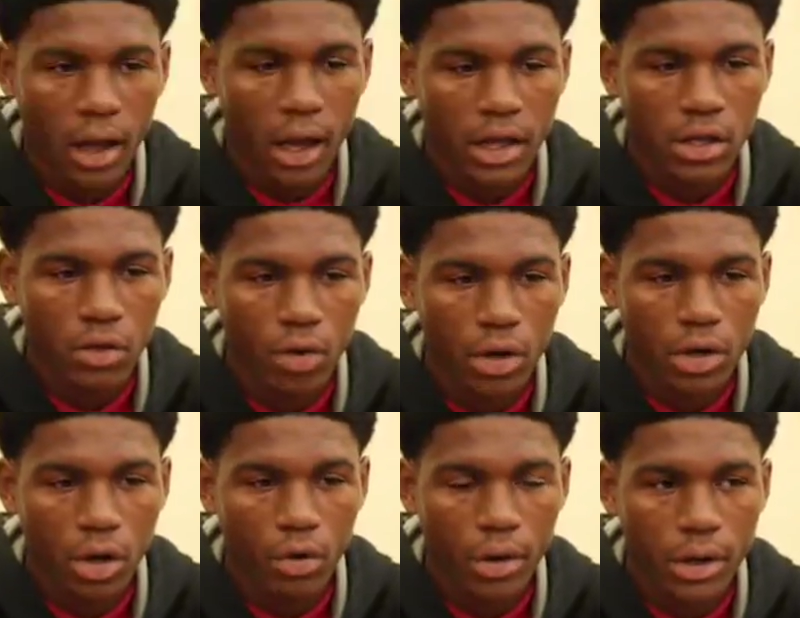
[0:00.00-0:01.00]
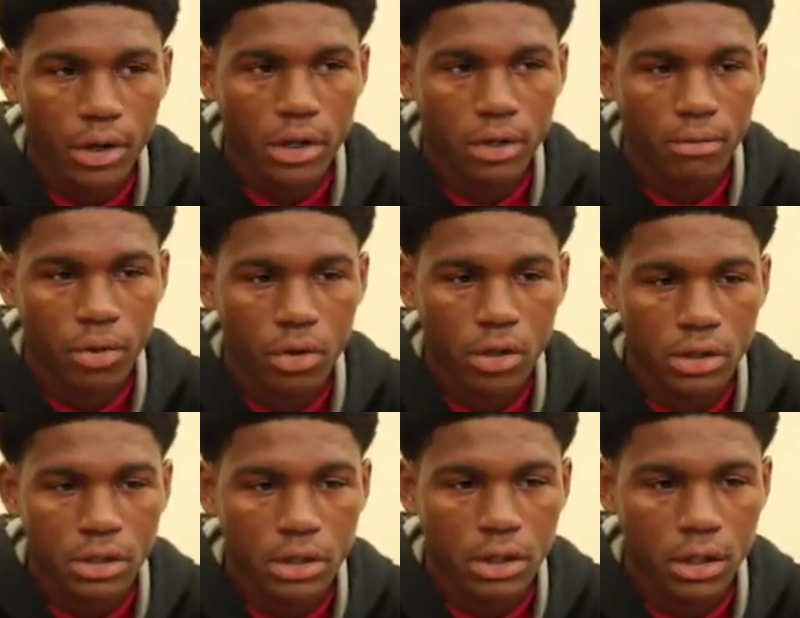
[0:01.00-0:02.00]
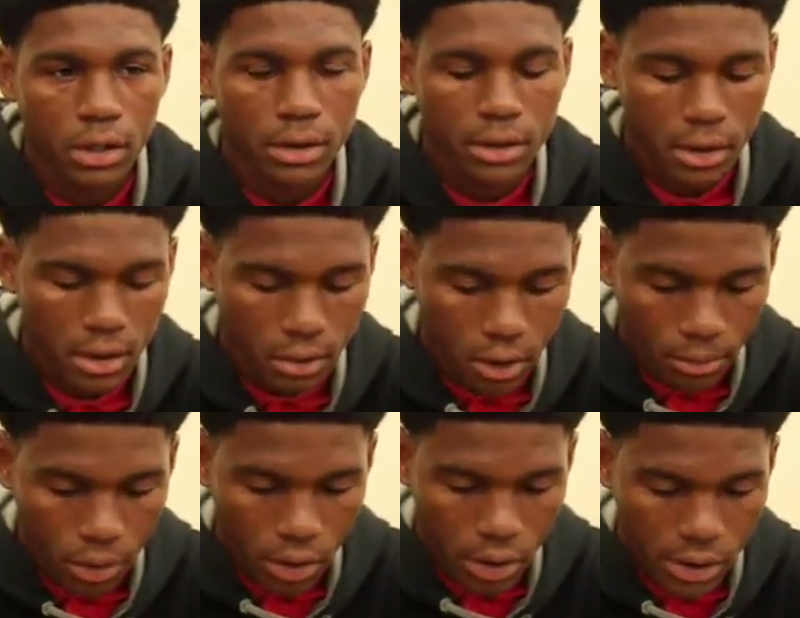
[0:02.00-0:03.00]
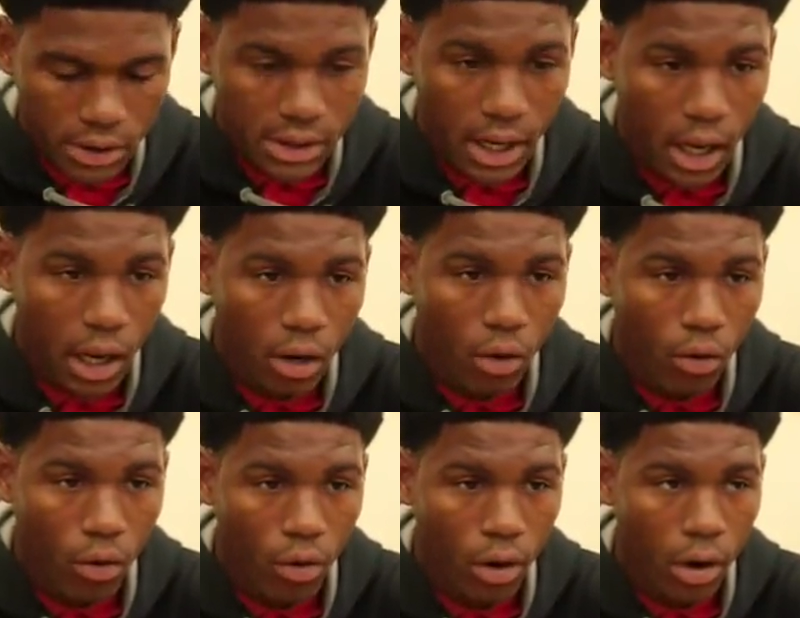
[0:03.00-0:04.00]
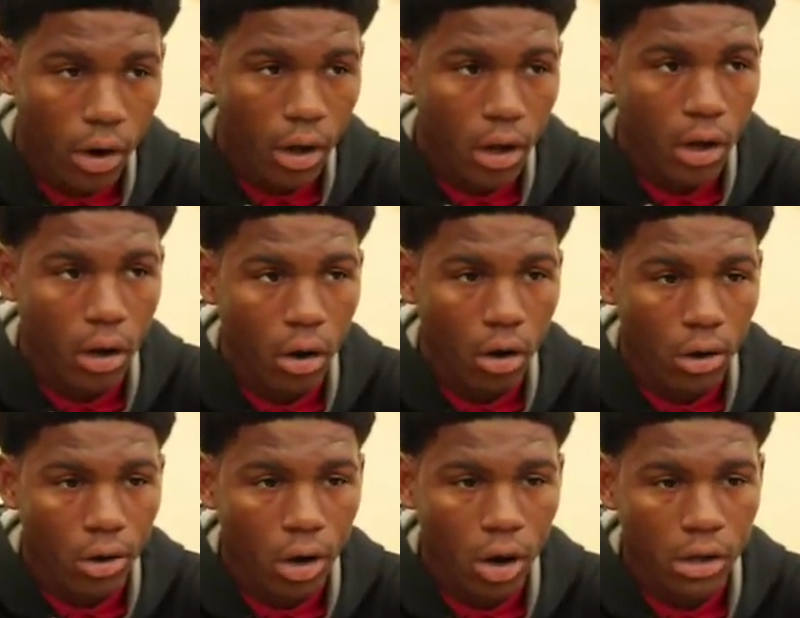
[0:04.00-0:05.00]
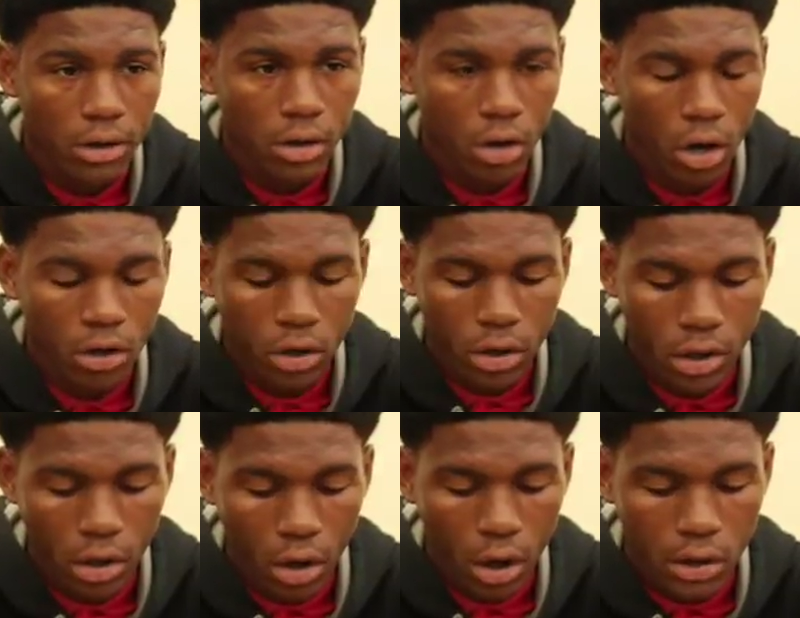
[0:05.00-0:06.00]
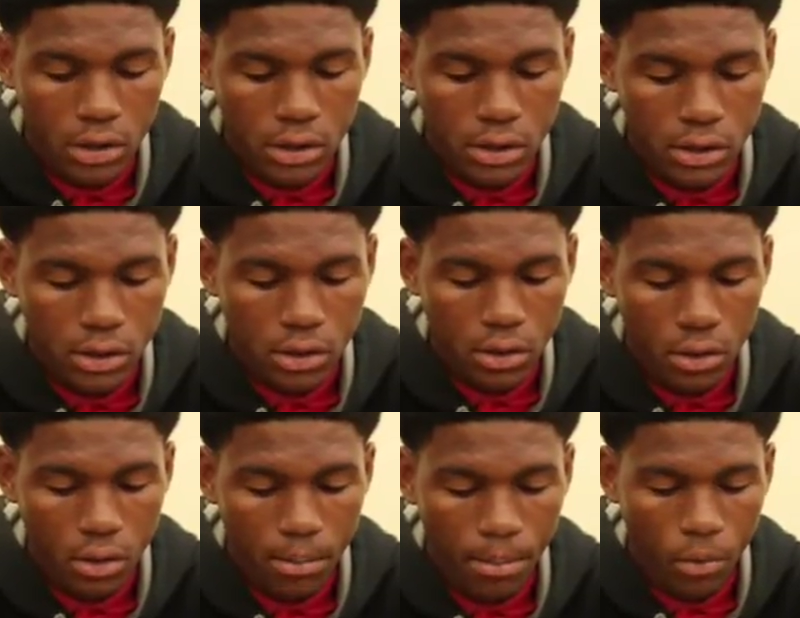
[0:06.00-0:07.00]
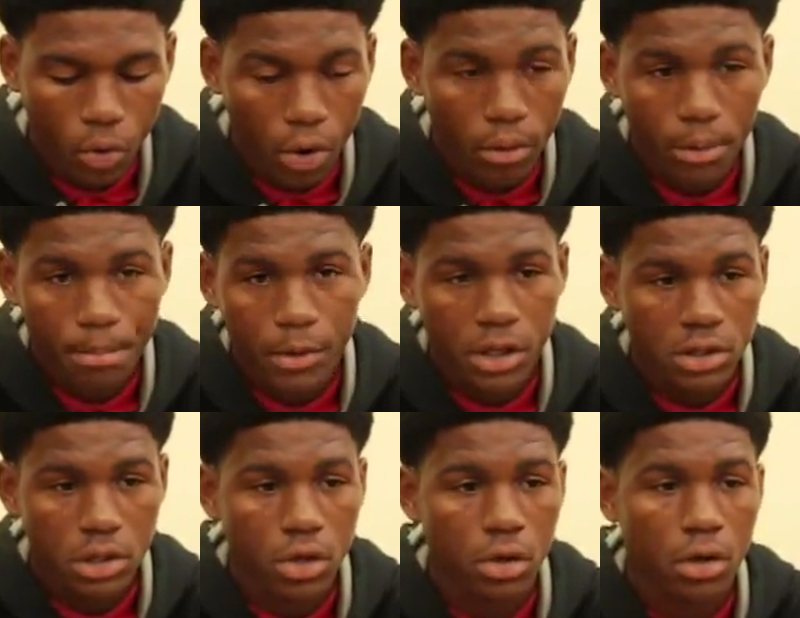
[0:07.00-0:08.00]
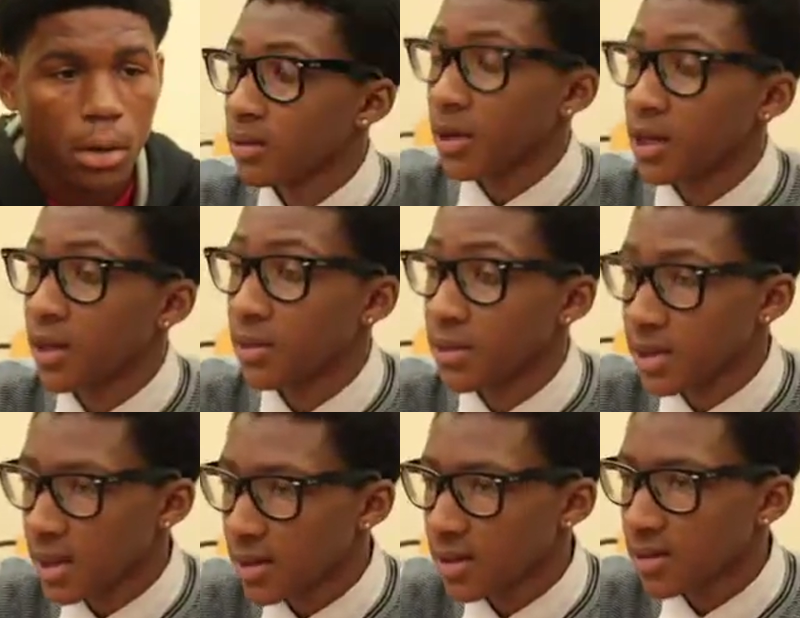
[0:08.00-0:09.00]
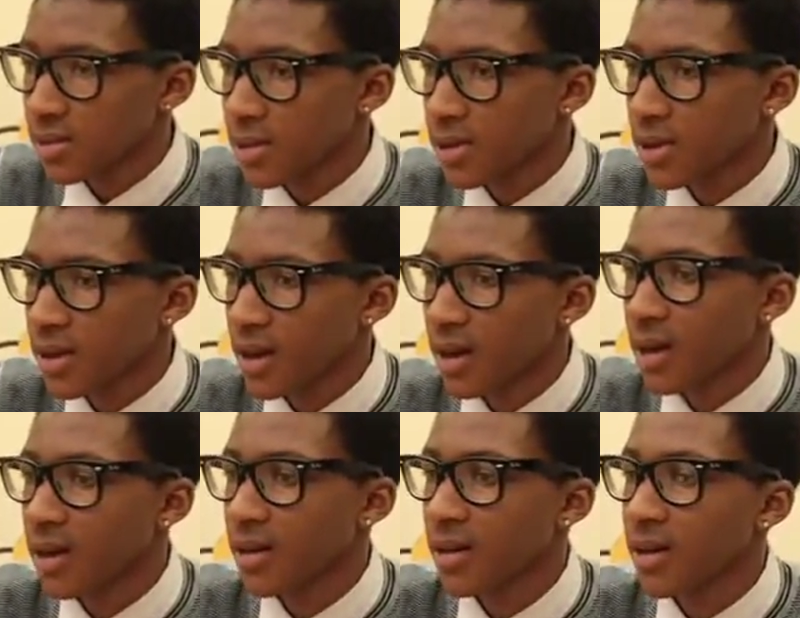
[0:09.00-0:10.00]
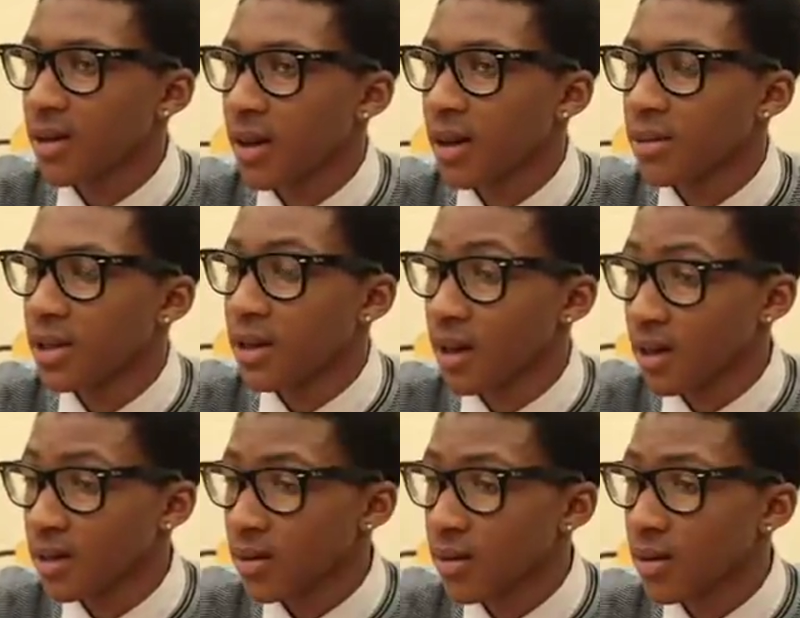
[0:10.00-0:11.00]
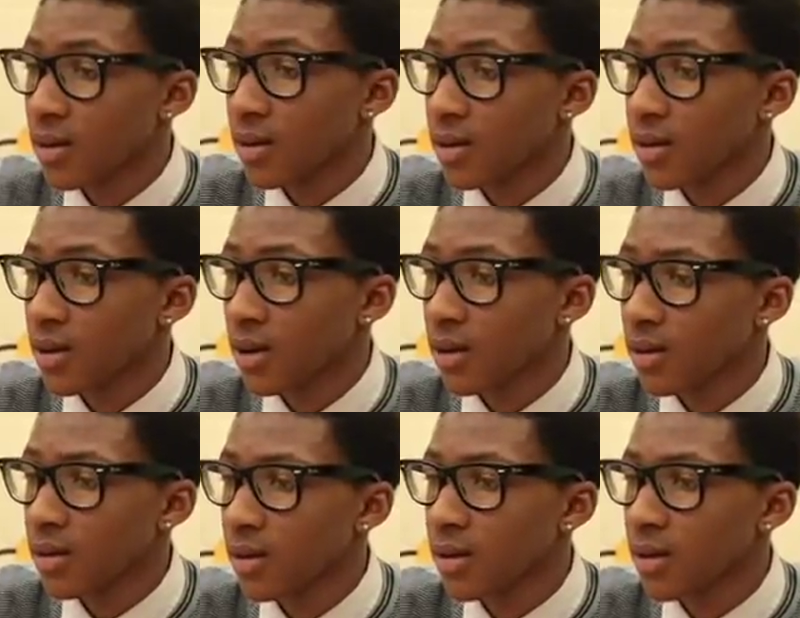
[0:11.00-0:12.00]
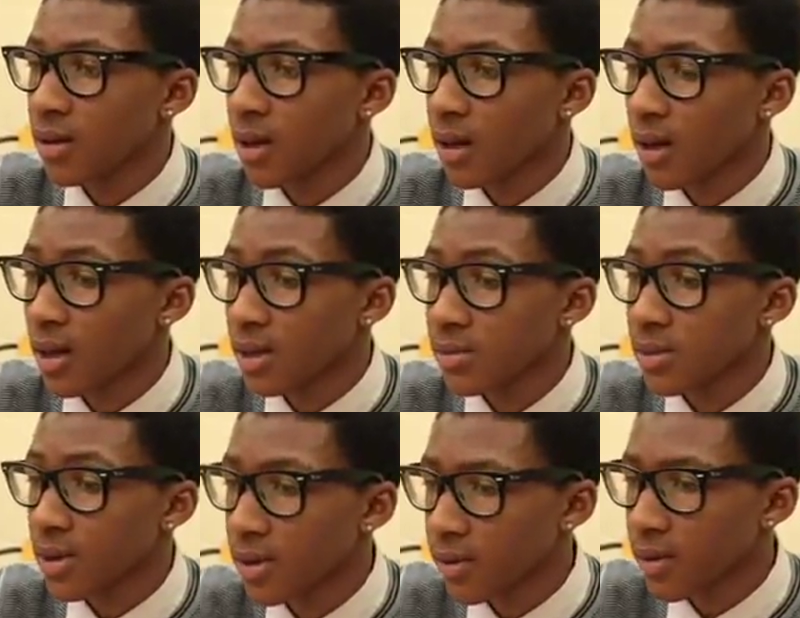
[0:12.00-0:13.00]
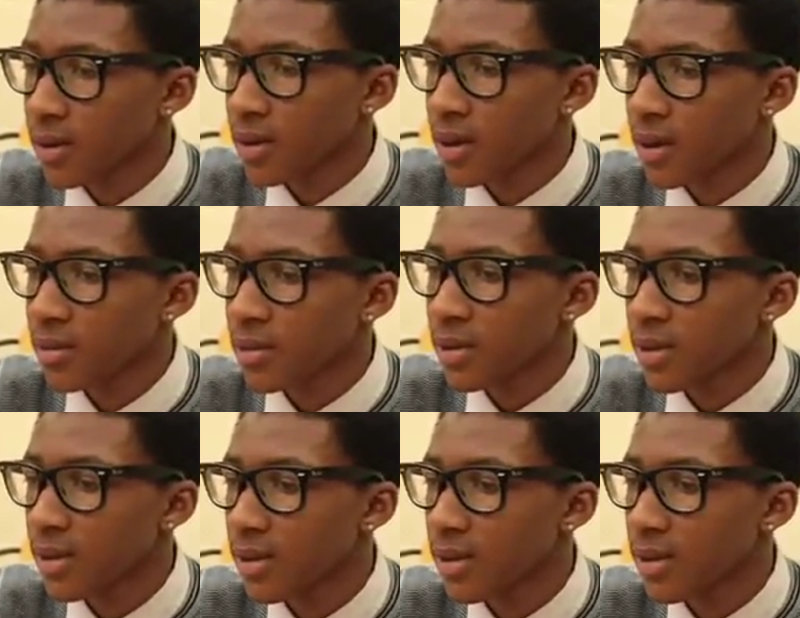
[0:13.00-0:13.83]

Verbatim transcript: I either want to go in computer computer and design, or culinary arts, or engineering. My name is Silas Moore. I'm in ninth grade and I go to Osborn Evergreen Academy.